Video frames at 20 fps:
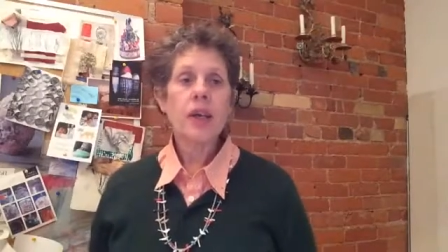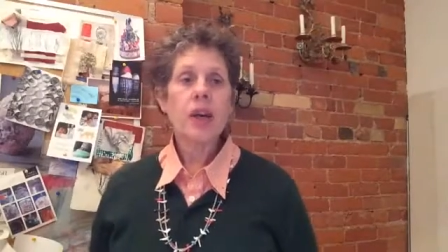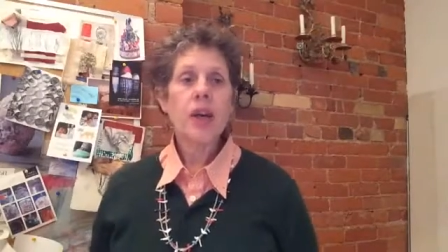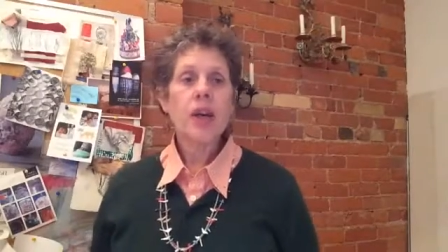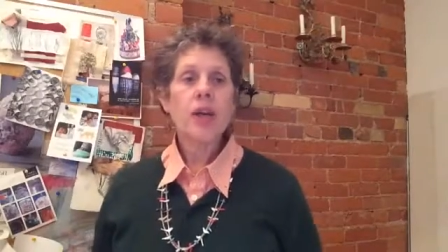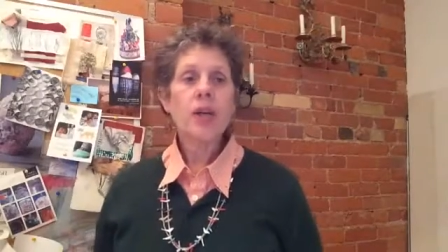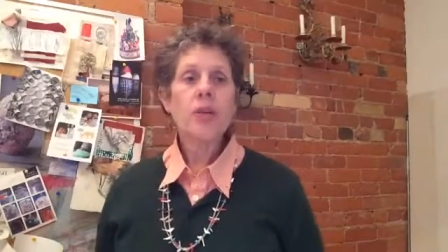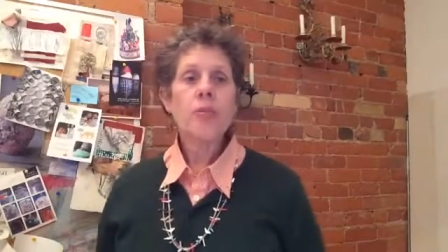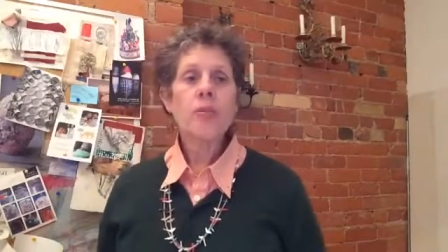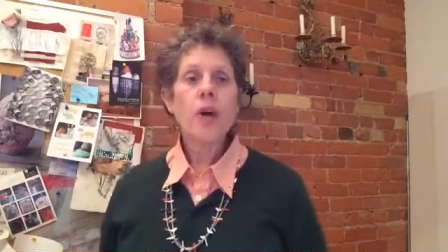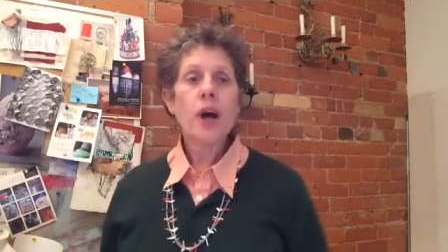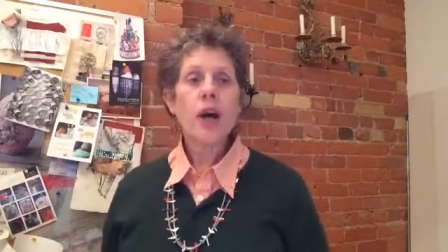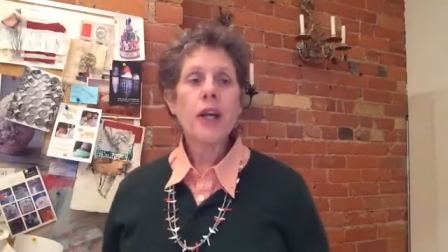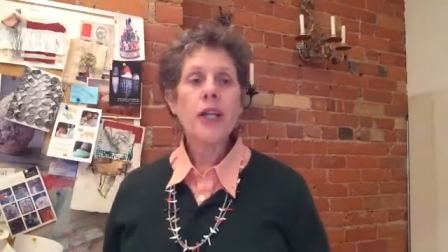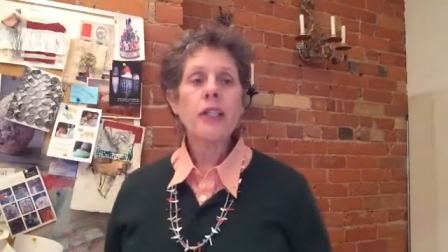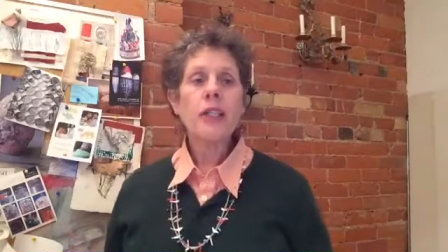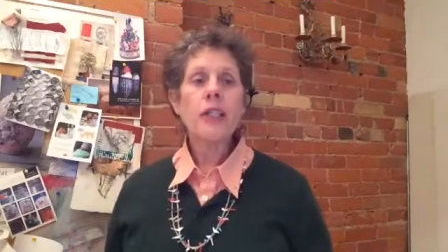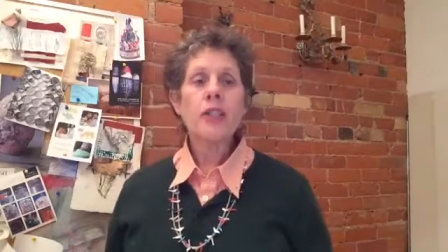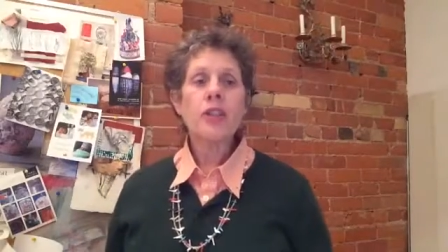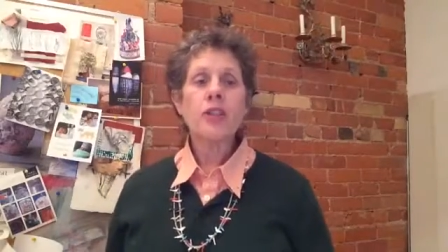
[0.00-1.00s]
Your body
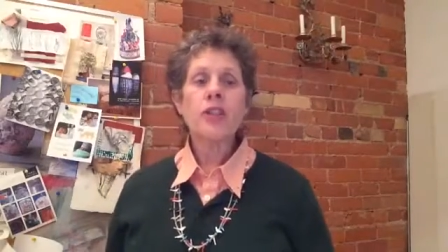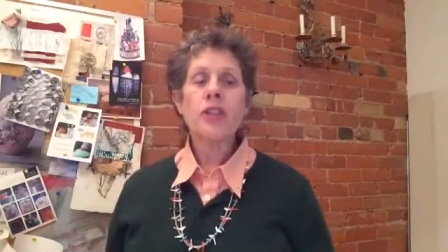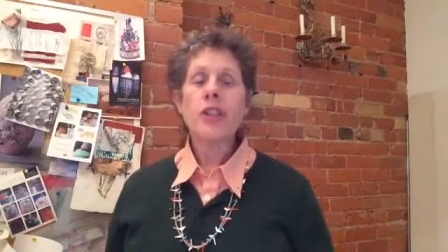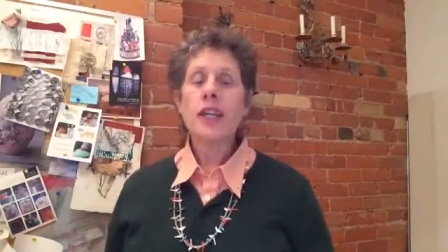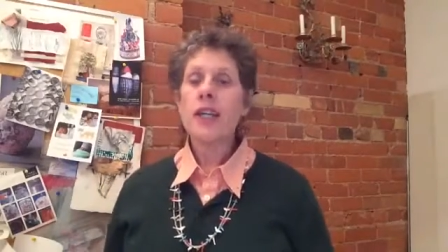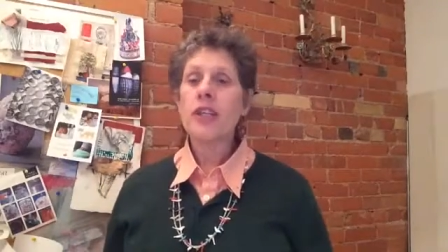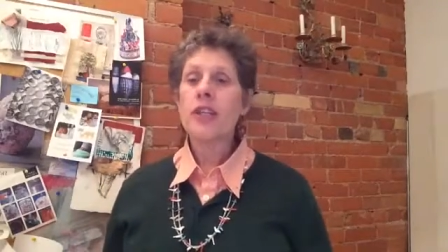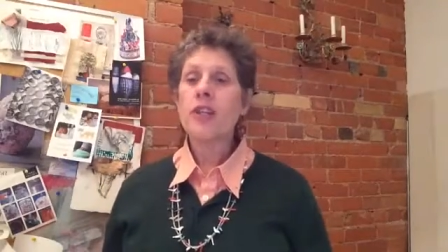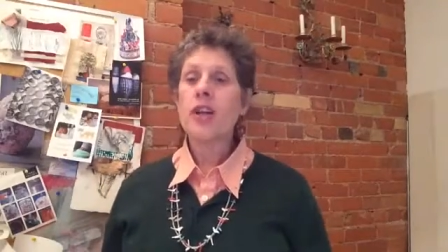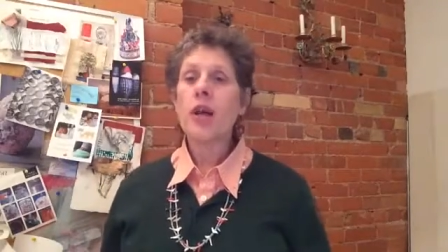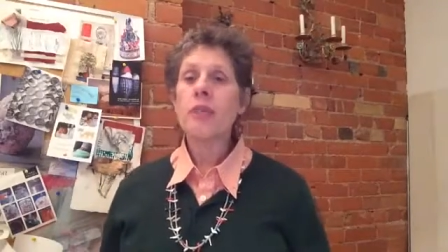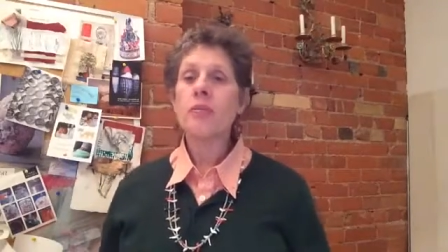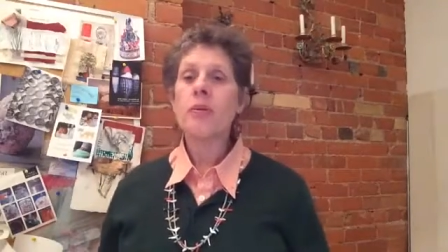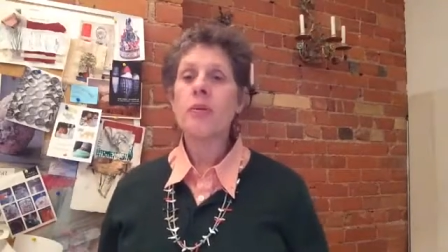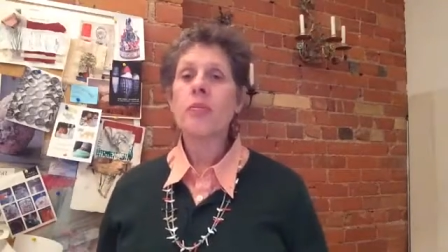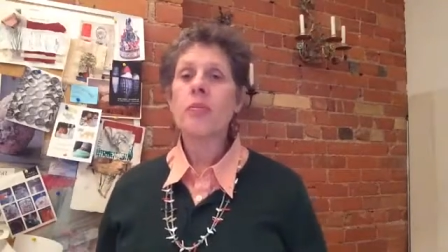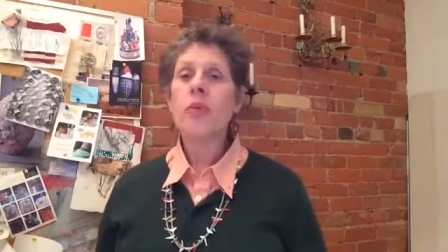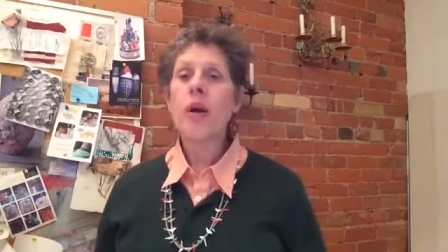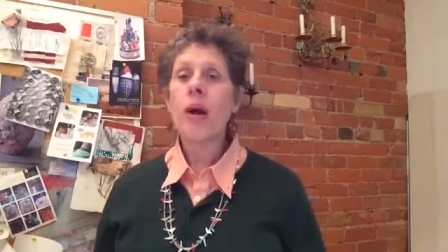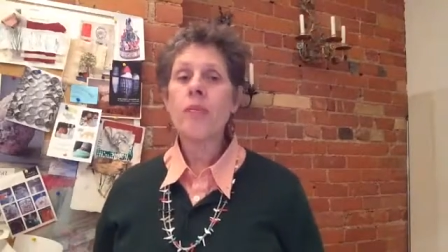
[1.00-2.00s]
needs to take time to
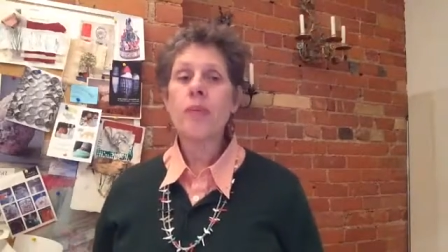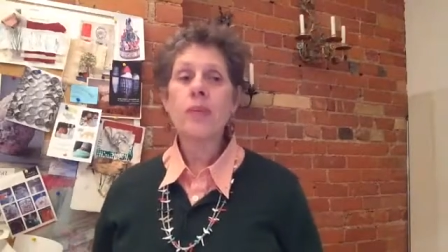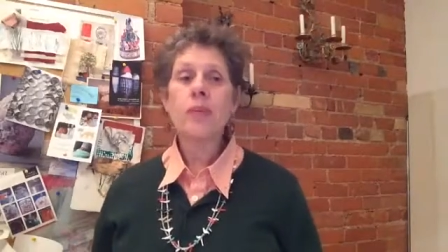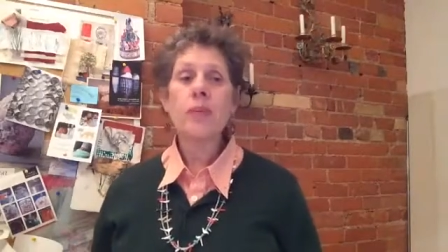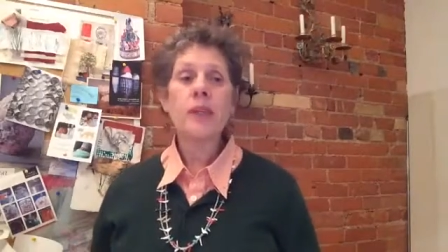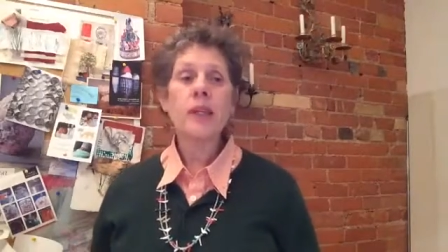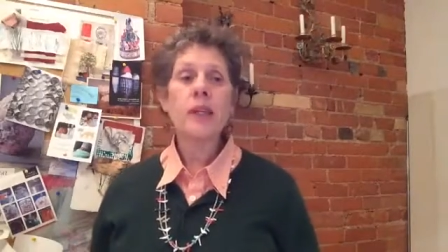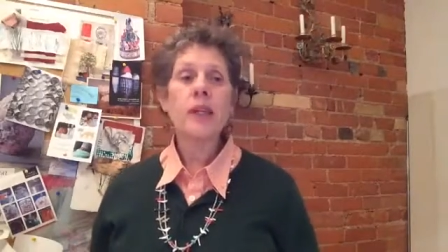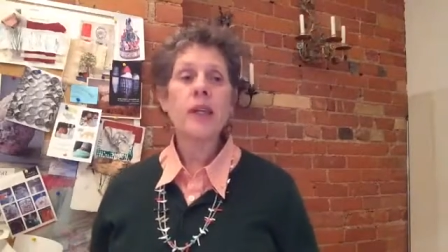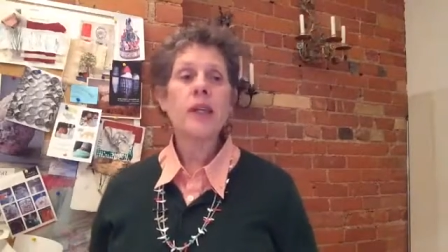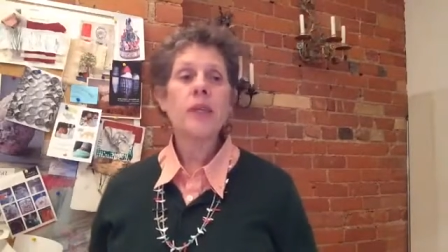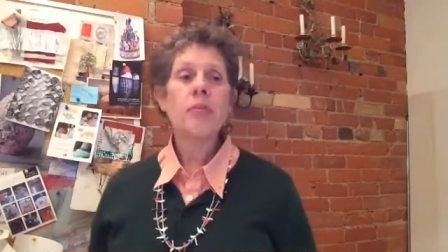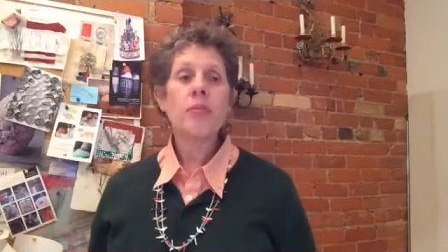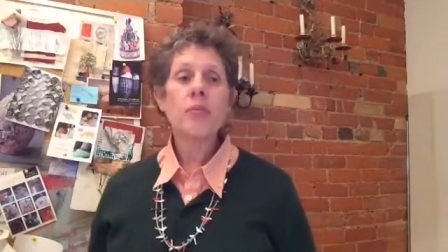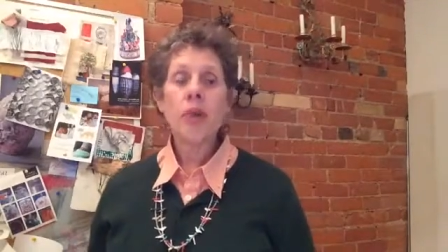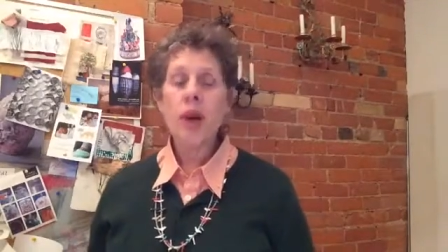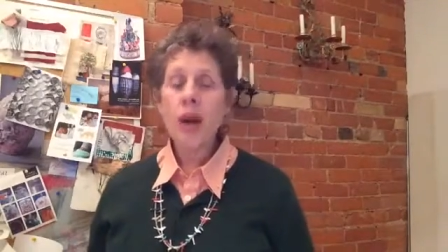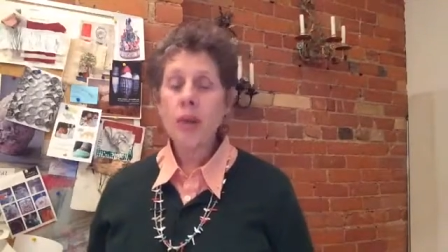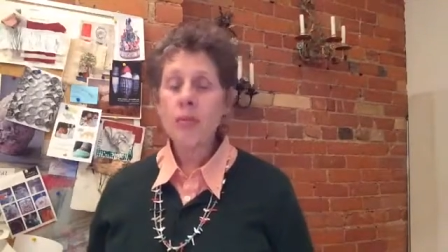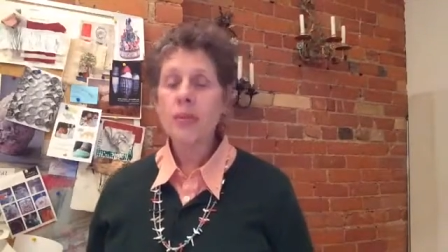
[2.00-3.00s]
properly
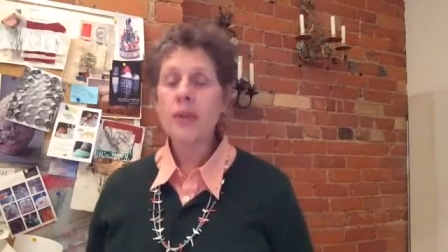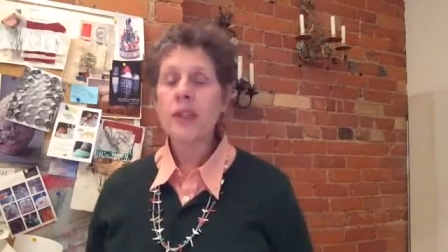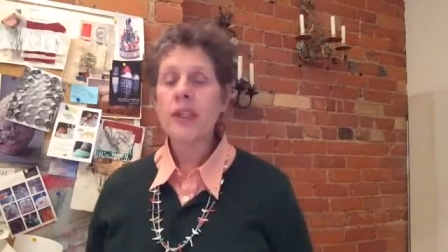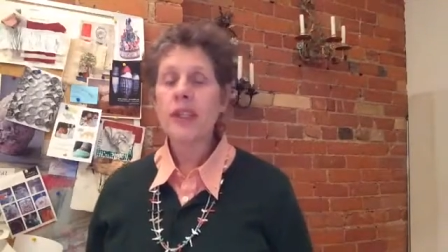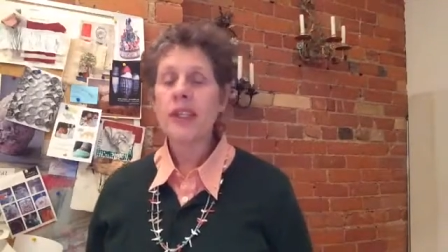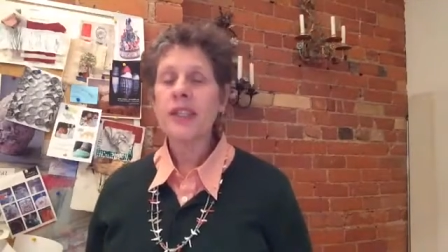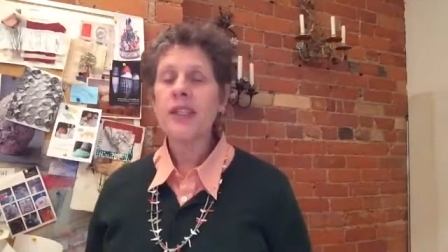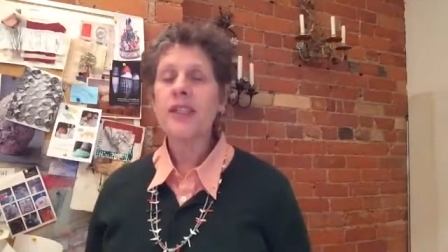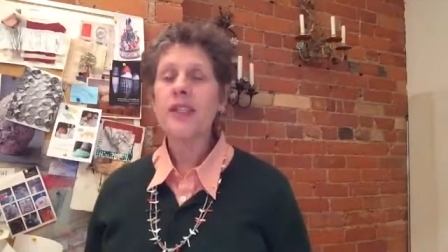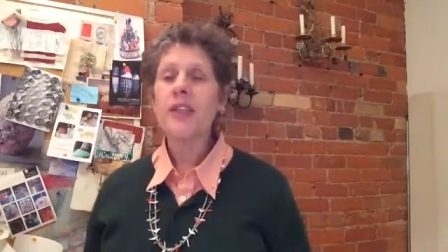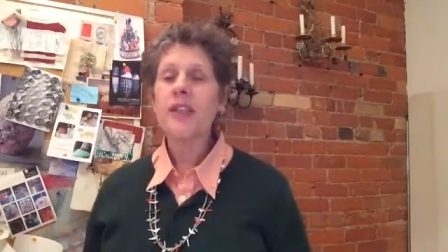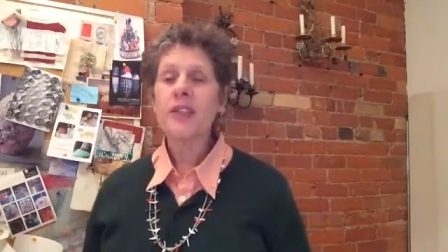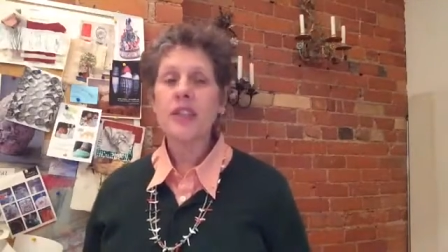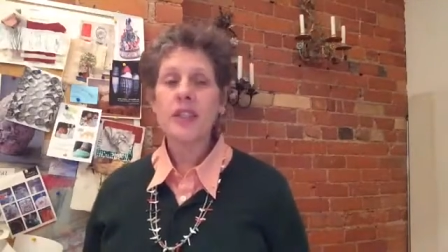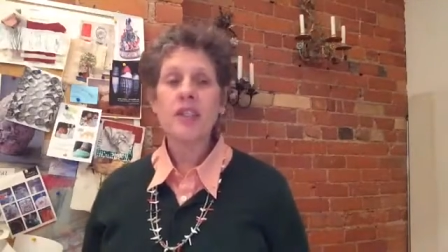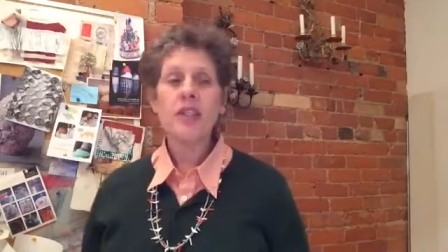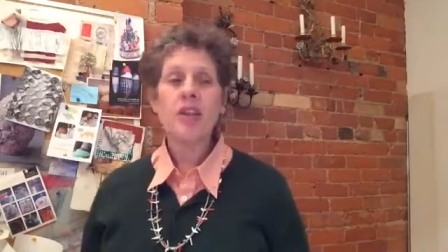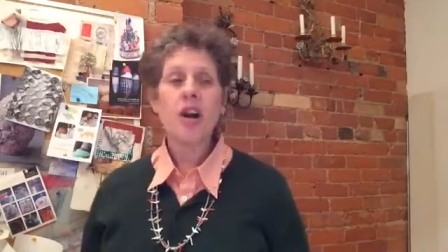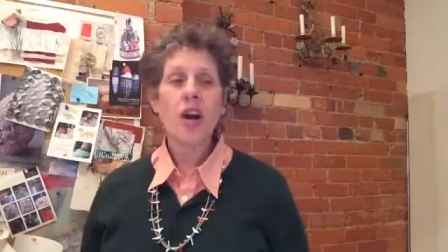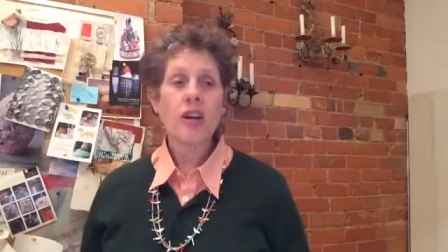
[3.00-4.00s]

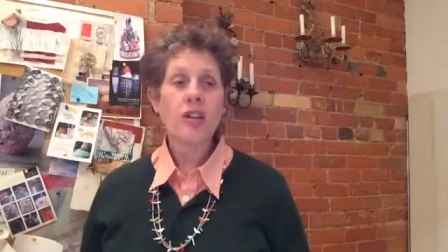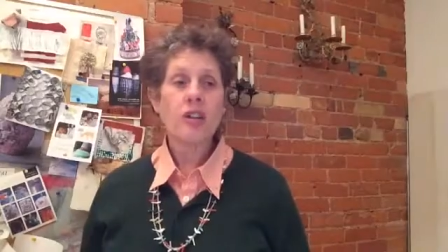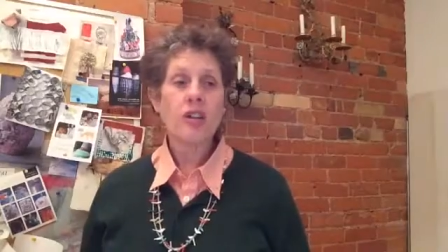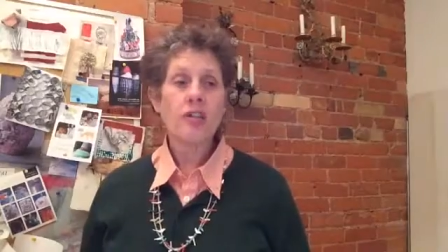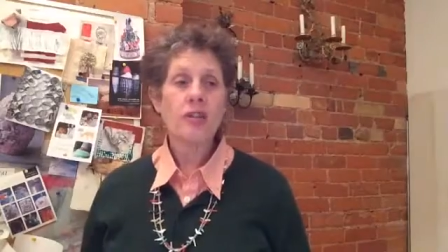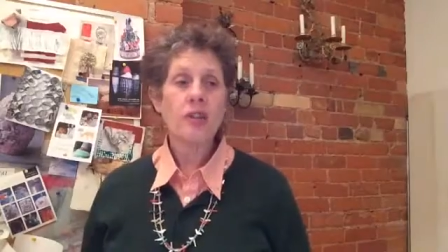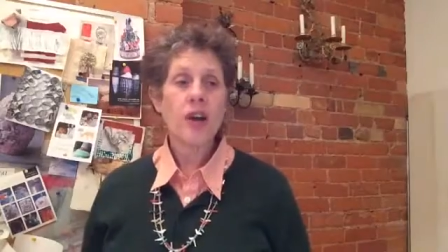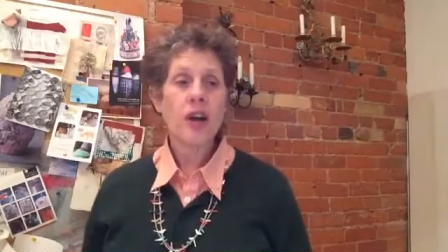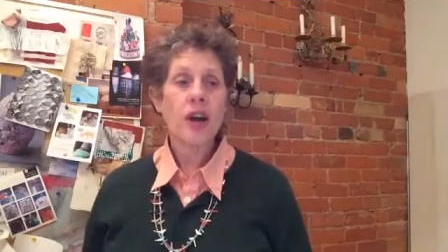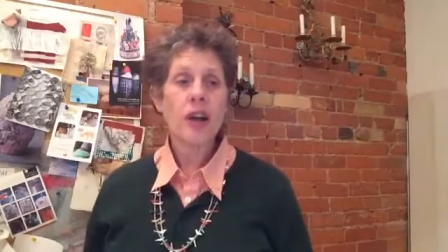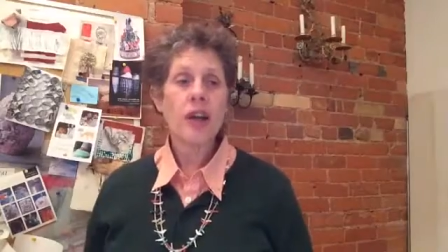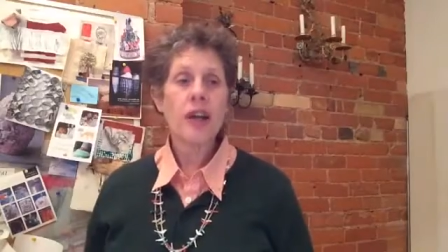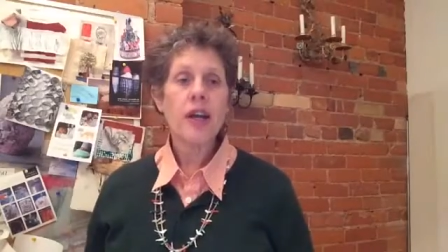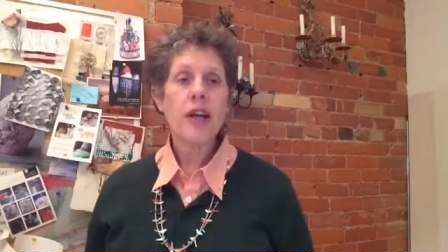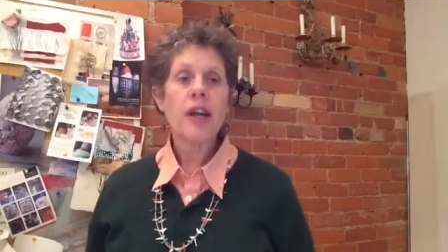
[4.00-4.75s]
detoxify